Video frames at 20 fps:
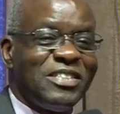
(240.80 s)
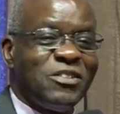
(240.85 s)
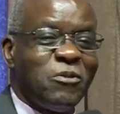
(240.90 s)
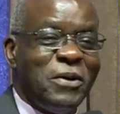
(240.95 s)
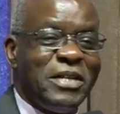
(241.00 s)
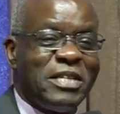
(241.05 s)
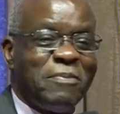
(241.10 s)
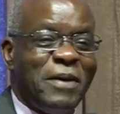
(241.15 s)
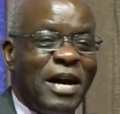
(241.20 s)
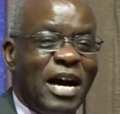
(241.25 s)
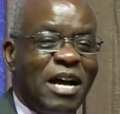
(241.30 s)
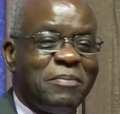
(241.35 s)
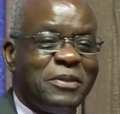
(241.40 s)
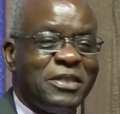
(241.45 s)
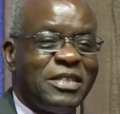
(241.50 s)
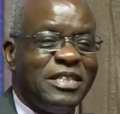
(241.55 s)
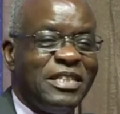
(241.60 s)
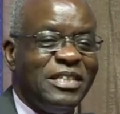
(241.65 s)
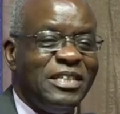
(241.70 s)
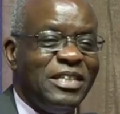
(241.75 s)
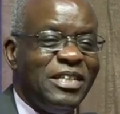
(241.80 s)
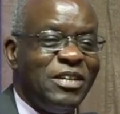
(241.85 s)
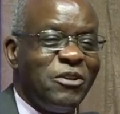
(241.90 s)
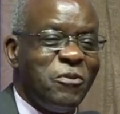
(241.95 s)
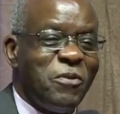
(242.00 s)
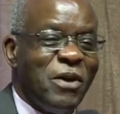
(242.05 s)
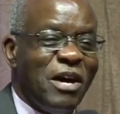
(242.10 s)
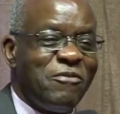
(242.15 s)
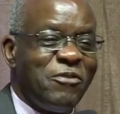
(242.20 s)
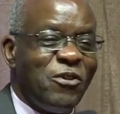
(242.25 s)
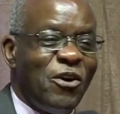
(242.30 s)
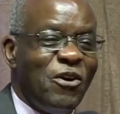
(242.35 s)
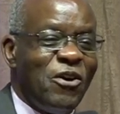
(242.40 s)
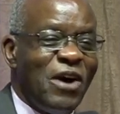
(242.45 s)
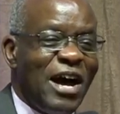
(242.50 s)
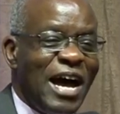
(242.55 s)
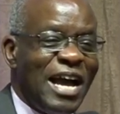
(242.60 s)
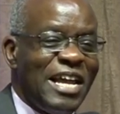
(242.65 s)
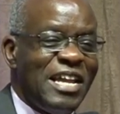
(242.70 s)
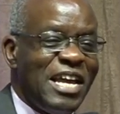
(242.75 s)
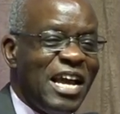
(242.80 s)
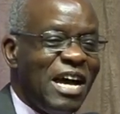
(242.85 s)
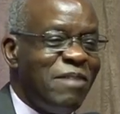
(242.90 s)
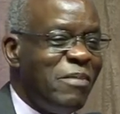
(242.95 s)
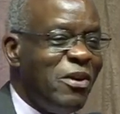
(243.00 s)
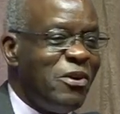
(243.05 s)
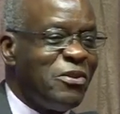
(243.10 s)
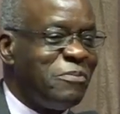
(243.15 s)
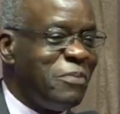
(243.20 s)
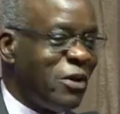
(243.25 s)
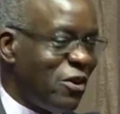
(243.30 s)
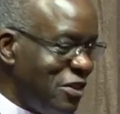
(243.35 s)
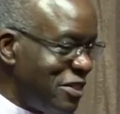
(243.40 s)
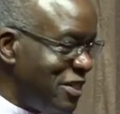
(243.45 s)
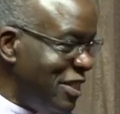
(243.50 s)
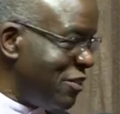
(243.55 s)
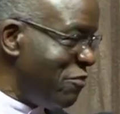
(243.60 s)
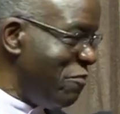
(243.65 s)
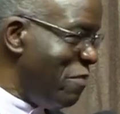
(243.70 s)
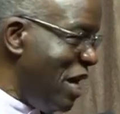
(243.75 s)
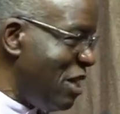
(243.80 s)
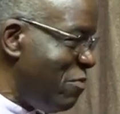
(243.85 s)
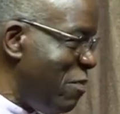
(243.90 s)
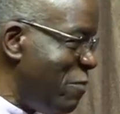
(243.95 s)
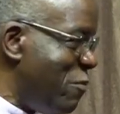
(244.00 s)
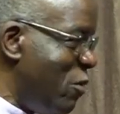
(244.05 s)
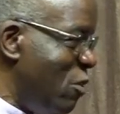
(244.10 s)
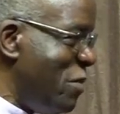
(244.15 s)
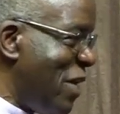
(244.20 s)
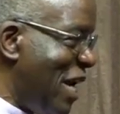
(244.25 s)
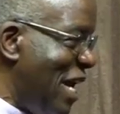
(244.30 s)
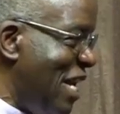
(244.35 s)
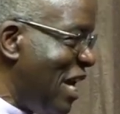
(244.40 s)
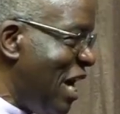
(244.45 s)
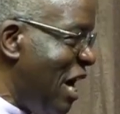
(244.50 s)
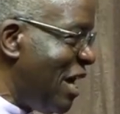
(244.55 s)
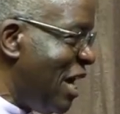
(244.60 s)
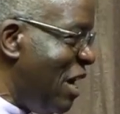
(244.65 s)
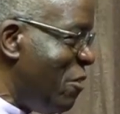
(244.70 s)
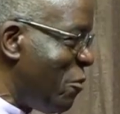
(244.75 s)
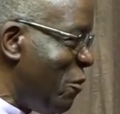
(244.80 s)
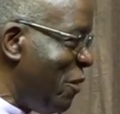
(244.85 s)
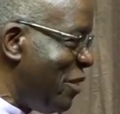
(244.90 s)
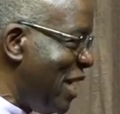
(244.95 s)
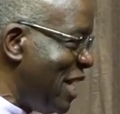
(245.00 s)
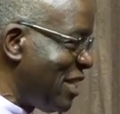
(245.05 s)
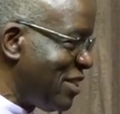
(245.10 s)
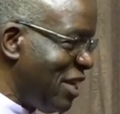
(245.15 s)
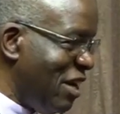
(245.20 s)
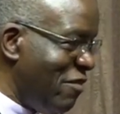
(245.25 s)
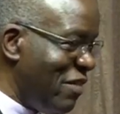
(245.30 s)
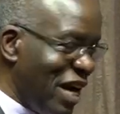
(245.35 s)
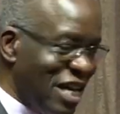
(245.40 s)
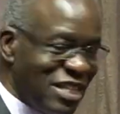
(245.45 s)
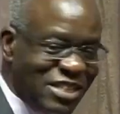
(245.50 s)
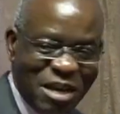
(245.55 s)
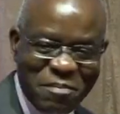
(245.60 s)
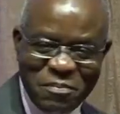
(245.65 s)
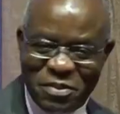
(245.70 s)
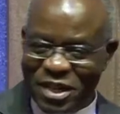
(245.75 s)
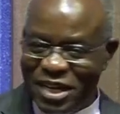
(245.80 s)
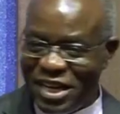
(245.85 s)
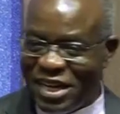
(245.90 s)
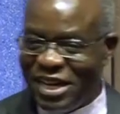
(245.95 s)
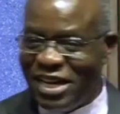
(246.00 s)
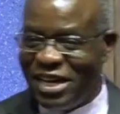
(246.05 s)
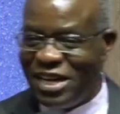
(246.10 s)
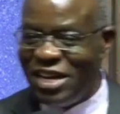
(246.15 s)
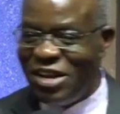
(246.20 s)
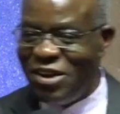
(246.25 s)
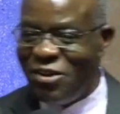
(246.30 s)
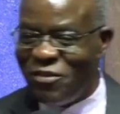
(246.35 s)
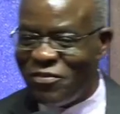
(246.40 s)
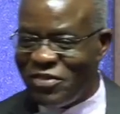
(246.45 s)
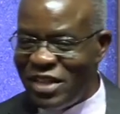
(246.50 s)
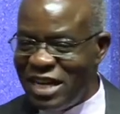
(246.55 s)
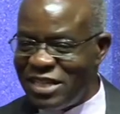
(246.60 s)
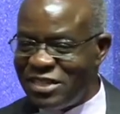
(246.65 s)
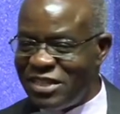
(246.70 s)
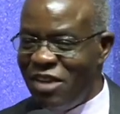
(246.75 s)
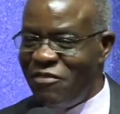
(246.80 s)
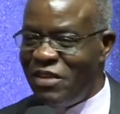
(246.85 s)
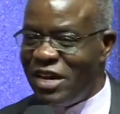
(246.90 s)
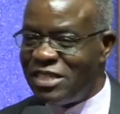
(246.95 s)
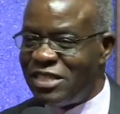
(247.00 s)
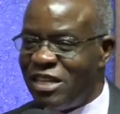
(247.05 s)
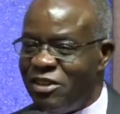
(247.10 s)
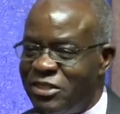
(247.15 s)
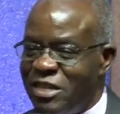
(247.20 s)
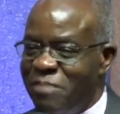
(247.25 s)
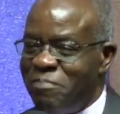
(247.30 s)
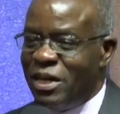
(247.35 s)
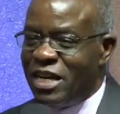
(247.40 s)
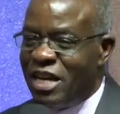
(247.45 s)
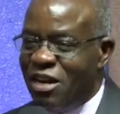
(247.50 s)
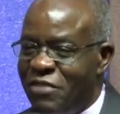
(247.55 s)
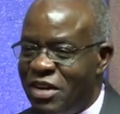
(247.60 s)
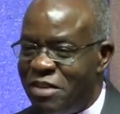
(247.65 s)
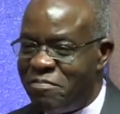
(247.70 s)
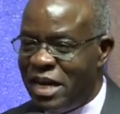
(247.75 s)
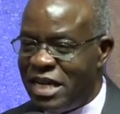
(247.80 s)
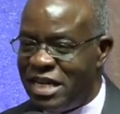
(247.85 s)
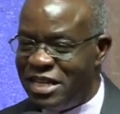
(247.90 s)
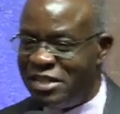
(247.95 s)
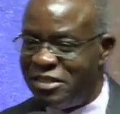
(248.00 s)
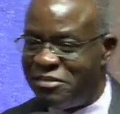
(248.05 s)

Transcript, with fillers: which perhaps you have no idea about. Because this month, people will be running around with Thanksgiving, and some think Thanksgiving is simply giving money.